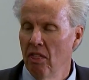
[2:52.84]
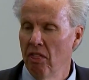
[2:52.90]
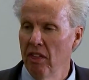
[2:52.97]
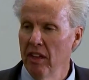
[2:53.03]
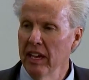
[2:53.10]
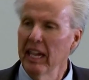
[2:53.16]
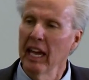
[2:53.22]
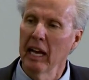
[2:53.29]

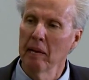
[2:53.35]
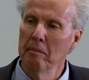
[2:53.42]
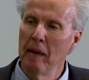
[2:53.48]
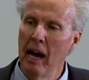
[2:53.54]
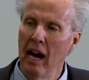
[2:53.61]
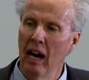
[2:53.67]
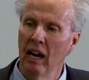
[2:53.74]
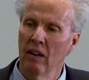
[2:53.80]
thinking
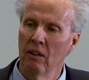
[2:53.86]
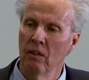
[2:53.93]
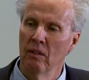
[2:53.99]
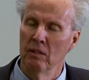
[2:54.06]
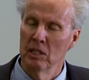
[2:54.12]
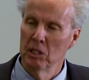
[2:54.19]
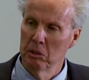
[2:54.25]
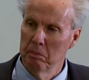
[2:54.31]
about
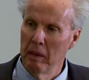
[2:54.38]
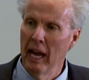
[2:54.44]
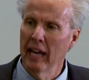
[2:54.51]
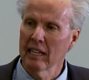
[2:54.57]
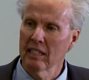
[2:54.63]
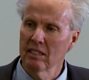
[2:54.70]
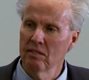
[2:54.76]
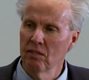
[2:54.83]

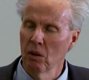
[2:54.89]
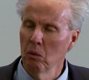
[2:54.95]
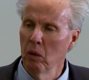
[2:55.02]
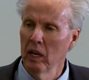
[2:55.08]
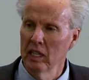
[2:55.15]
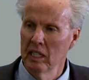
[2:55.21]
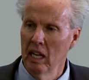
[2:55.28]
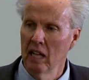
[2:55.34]
respect for
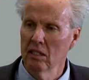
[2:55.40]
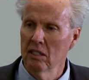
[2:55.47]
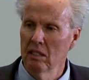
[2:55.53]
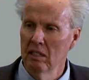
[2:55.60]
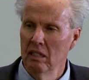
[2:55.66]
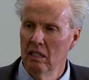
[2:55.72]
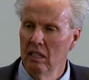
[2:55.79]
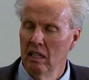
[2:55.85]
one another
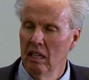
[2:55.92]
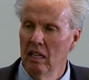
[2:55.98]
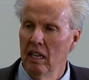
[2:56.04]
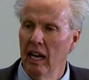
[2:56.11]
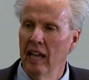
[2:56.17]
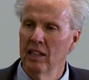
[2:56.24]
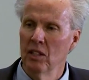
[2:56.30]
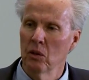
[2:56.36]

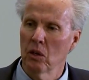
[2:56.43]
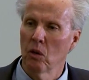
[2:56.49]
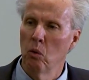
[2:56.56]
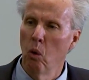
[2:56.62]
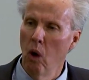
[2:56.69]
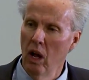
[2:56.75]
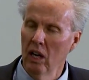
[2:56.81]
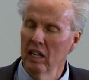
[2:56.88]
and the
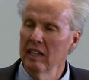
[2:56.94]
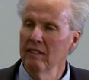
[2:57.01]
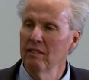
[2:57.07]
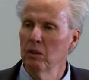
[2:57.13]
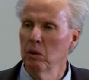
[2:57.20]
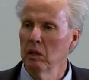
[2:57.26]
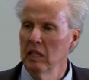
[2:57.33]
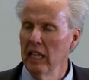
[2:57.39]
quality of
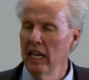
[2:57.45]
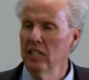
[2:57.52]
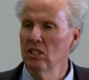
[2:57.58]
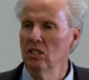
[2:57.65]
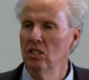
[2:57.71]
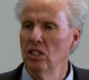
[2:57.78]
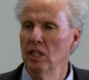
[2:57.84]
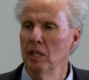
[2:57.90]
the
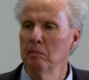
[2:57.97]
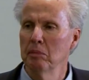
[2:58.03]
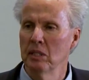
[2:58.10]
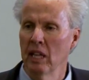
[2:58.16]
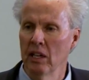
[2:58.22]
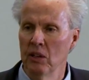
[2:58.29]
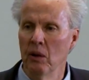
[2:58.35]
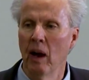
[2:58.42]
relationships
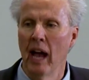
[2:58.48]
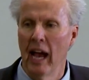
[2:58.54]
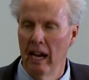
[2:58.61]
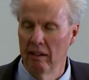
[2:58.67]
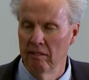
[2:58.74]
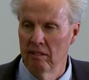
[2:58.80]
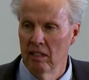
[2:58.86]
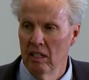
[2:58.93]
that you
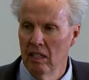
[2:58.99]
have.